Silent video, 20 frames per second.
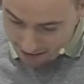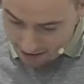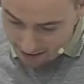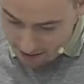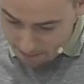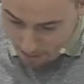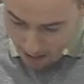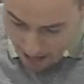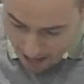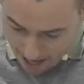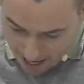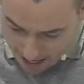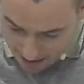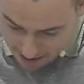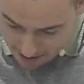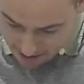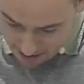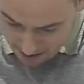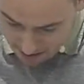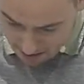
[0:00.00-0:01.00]
the
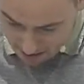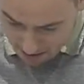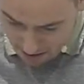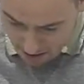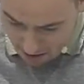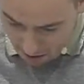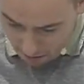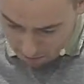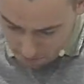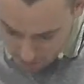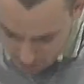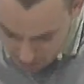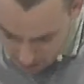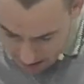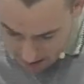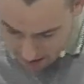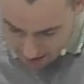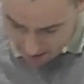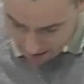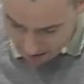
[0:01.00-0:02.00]
person of
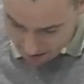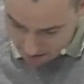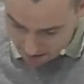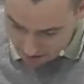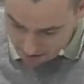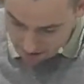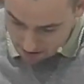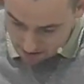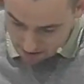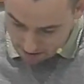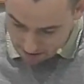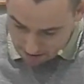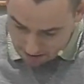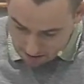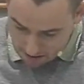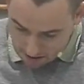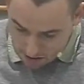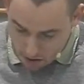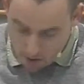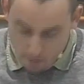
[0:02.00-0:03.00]
Jesus
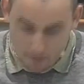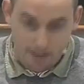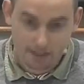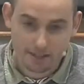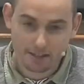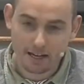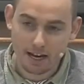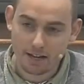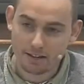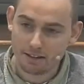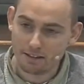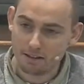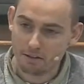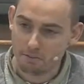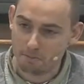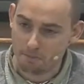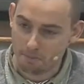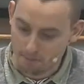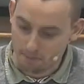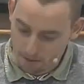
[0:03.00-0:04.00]
who has said
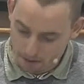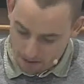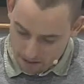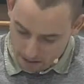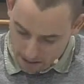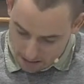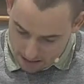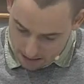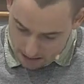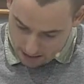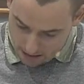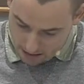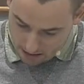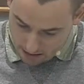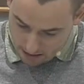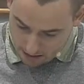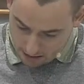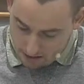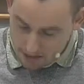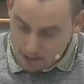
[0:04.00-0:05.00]
them.
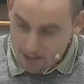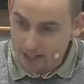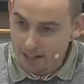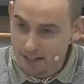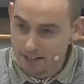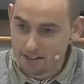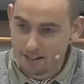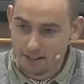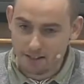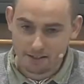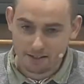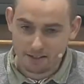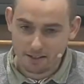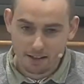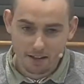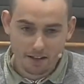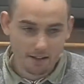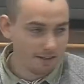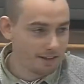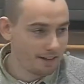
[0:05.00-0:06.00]
Jesus,
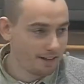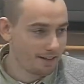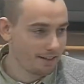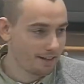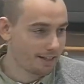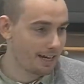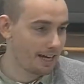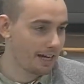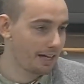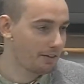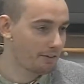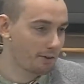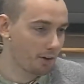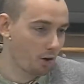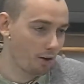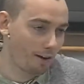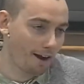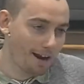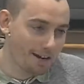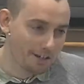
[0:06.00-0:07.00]
the King of
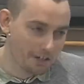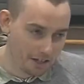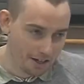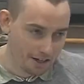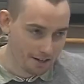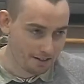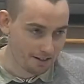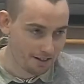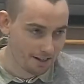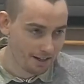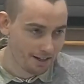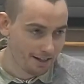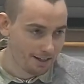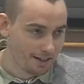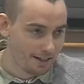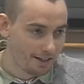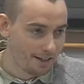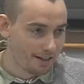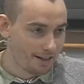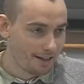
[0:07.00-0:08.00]
creation,
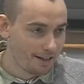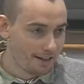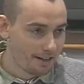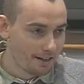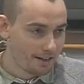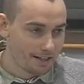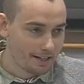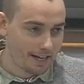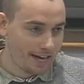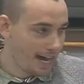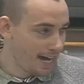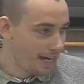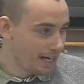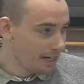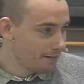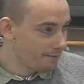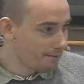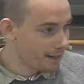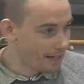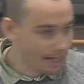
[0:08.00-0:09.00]
the
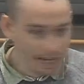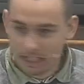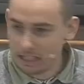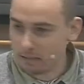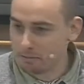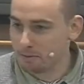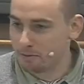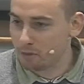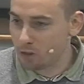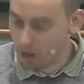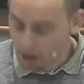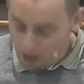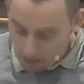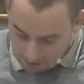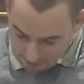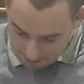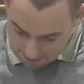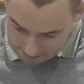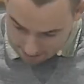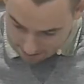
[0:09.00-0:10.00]
King of the kingdom of
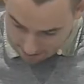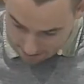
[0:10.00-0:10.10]
God.